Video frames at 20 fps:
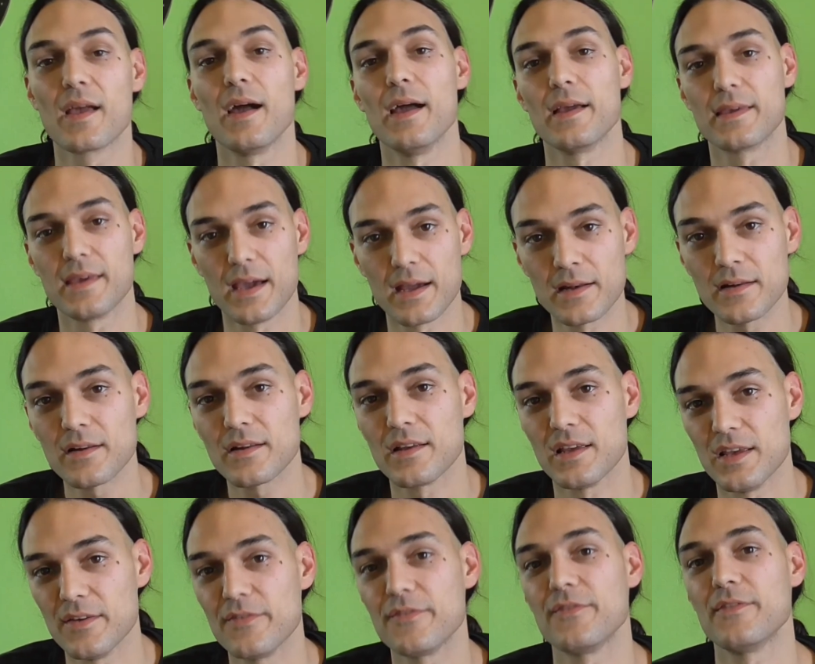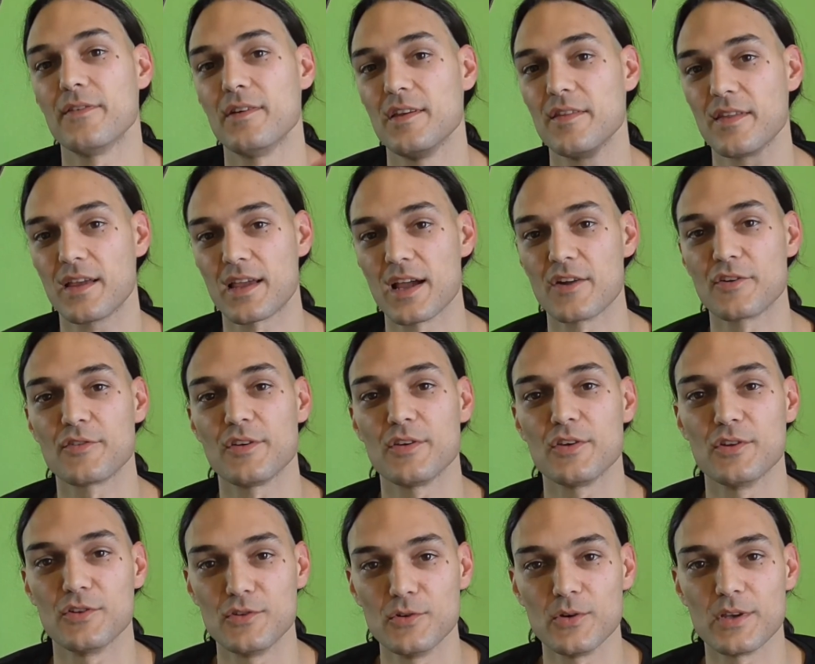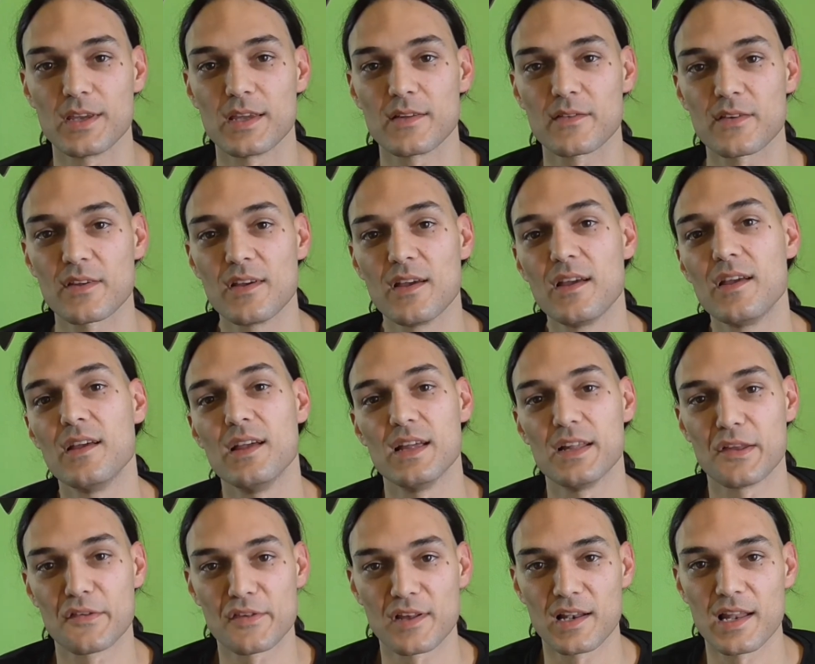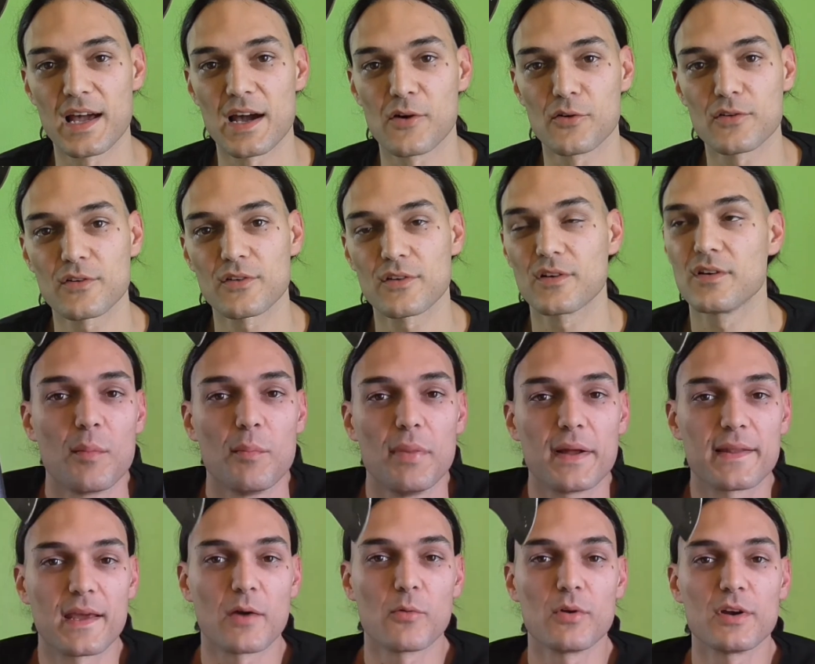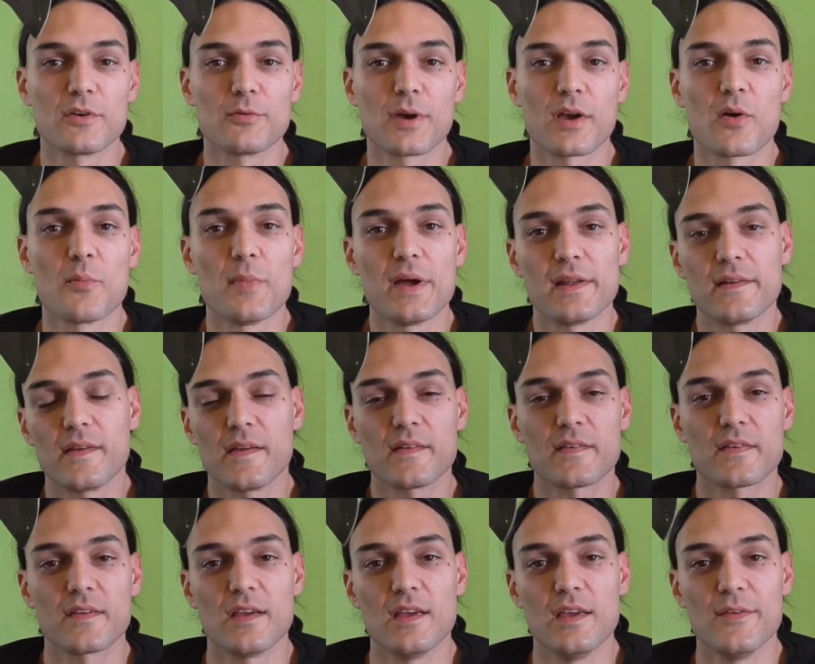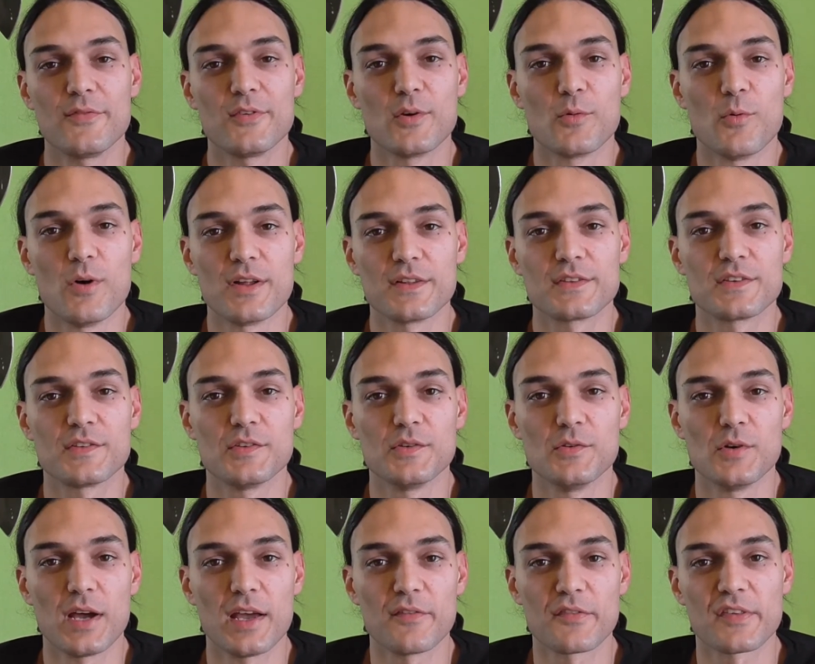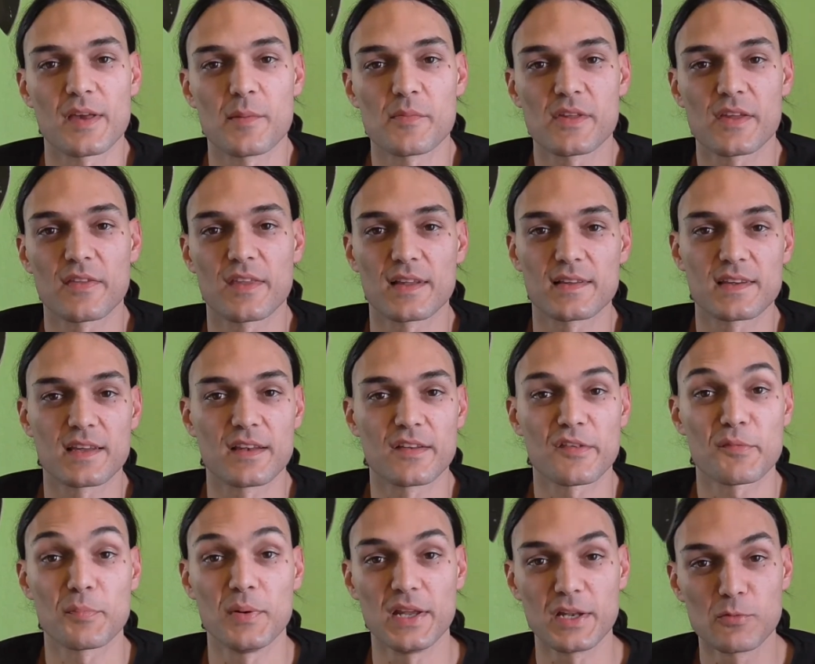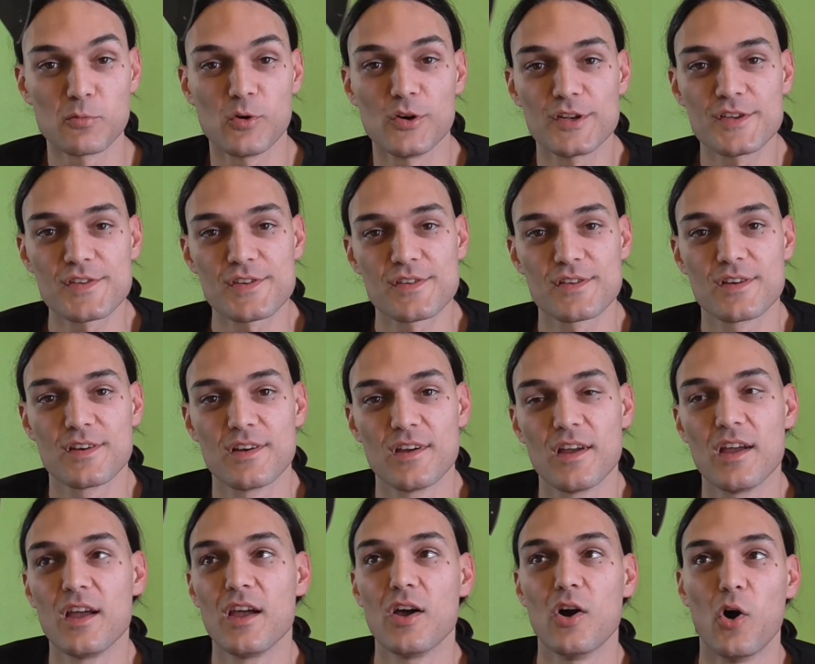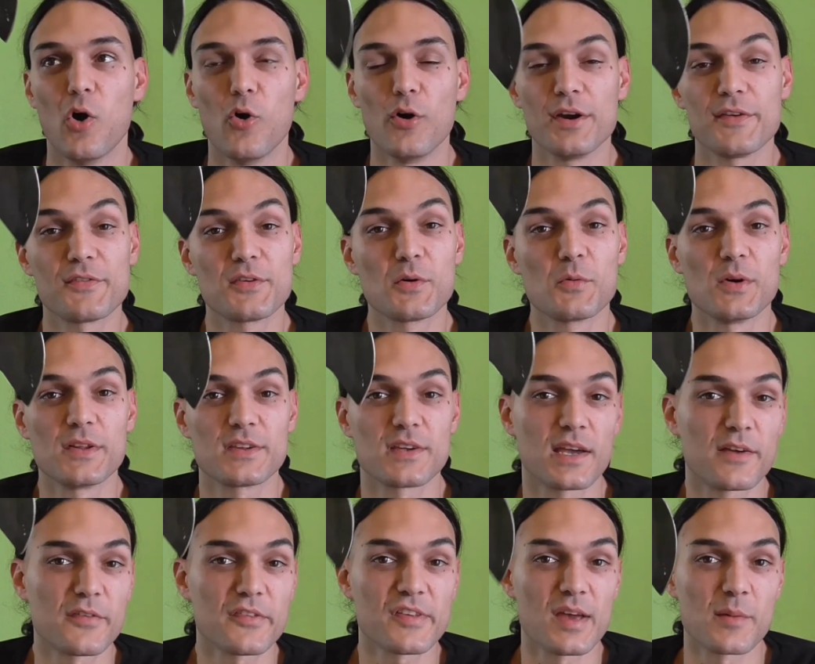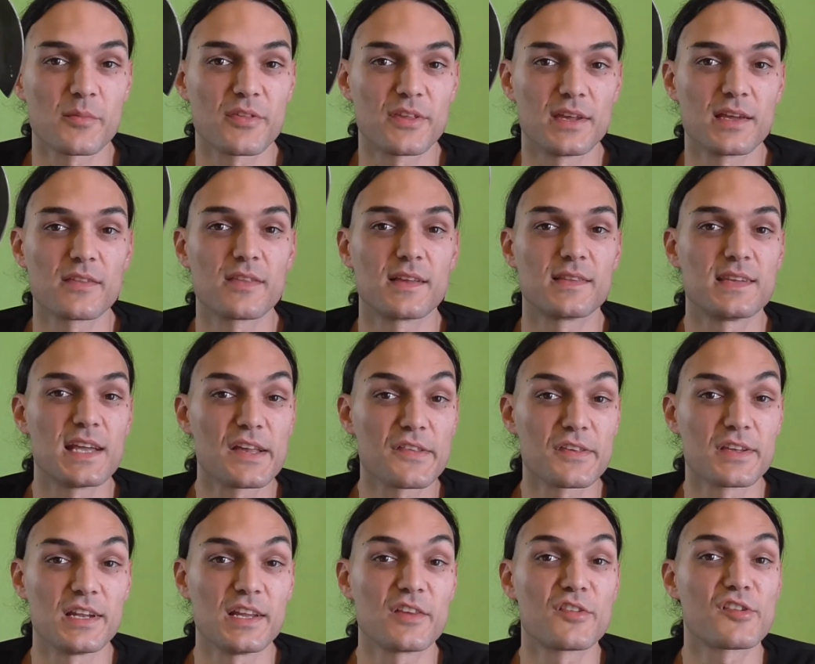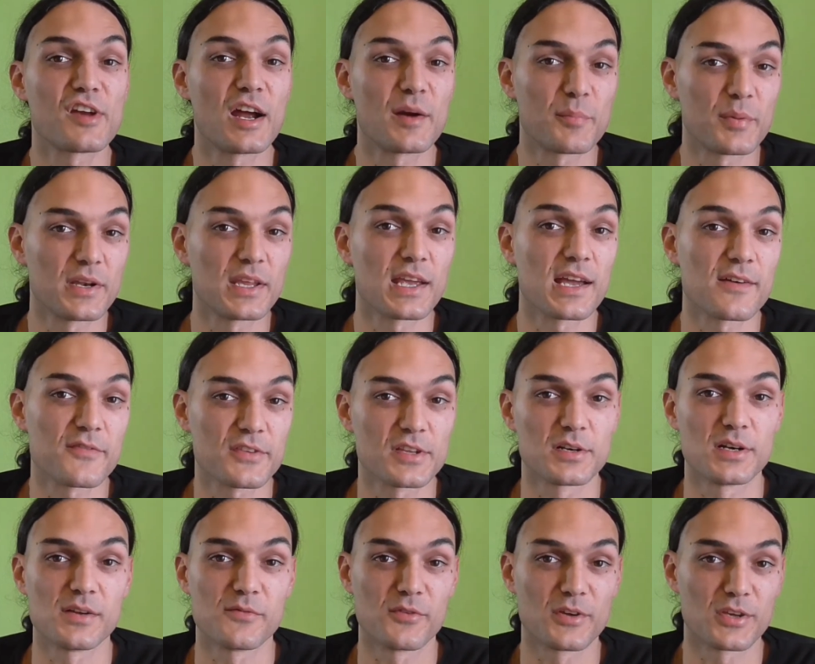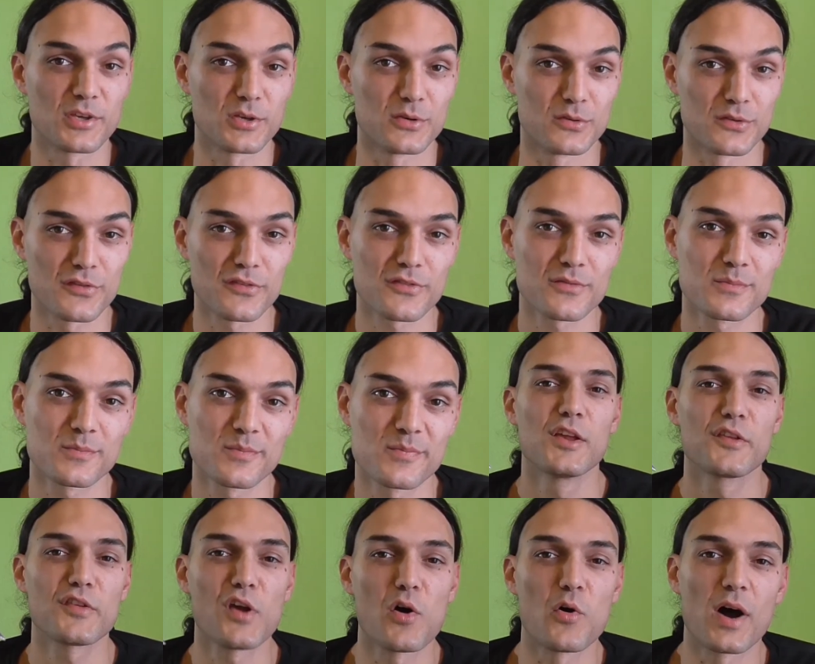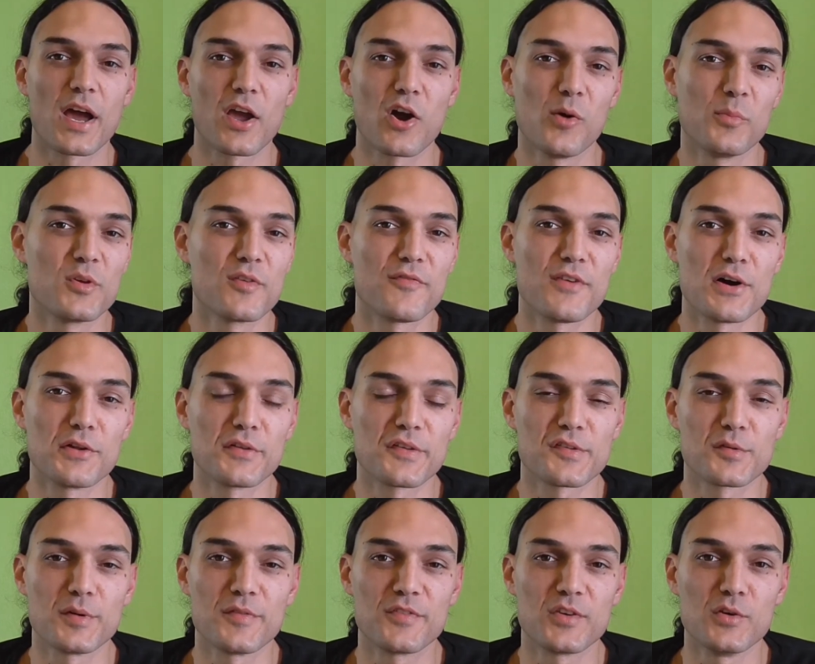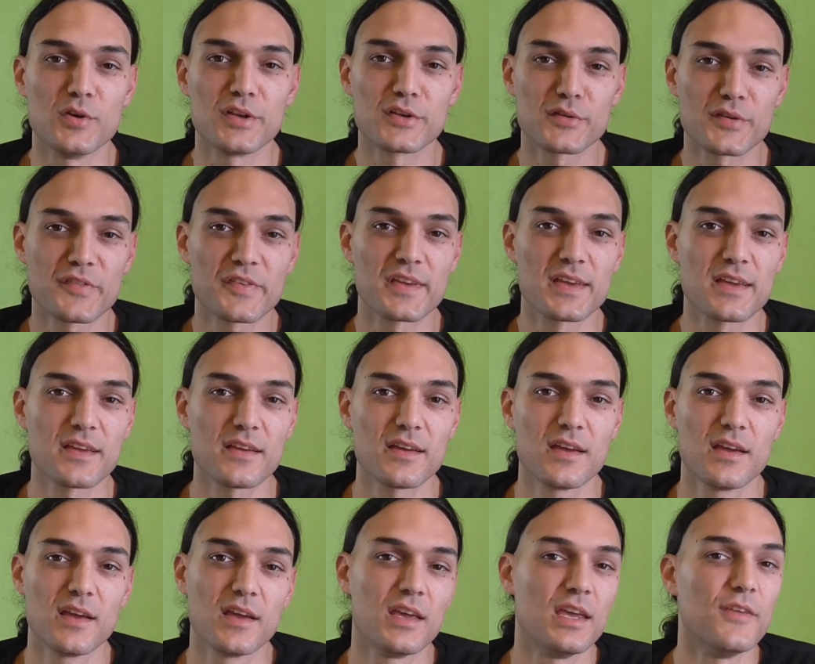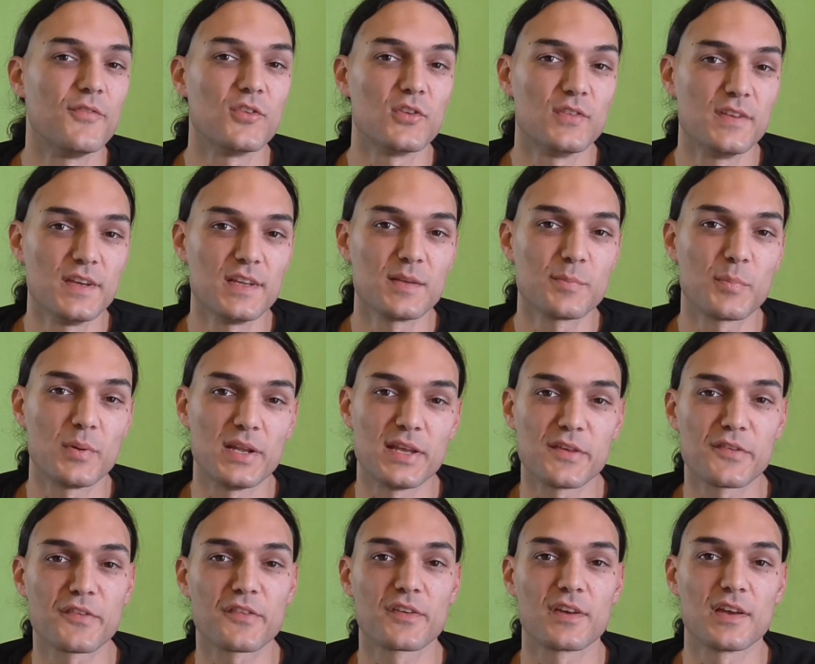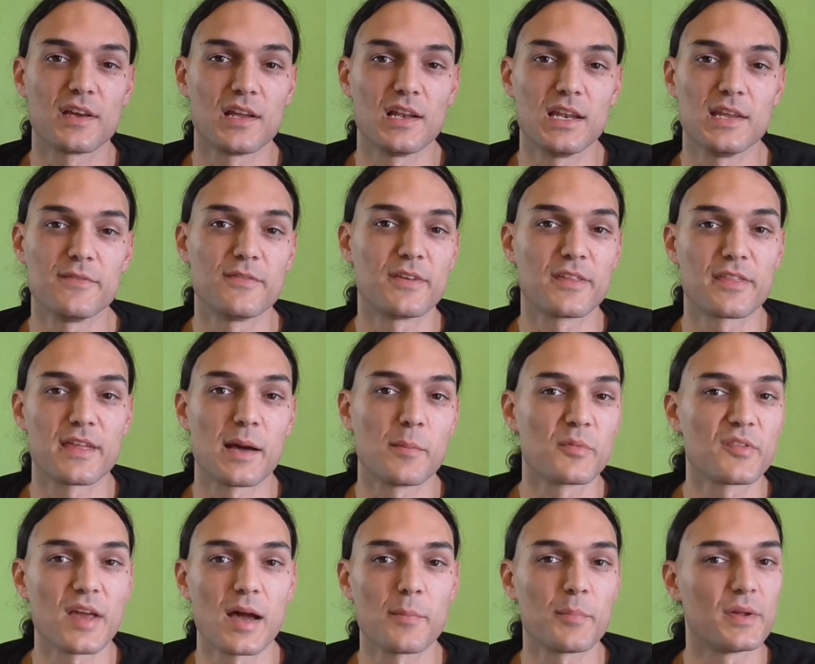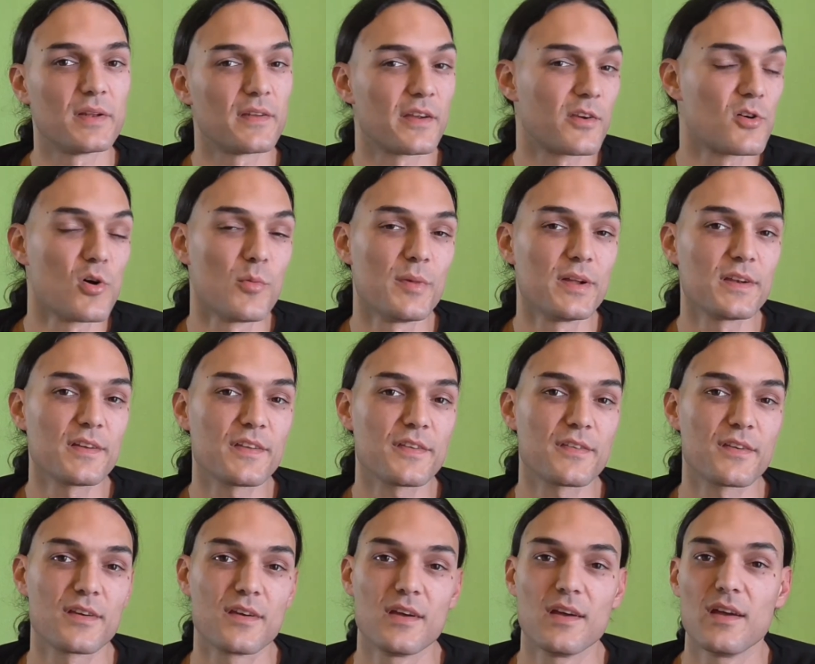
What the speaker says: Again, if in the country you're doing it, it is allowed. But I wouldn't recommend it if you want to have something that can split wood, or if you want to have something that doesn't need sharpening after every use. So I hope you found this review interesting. If you did, please leave a thumbs up and a comment.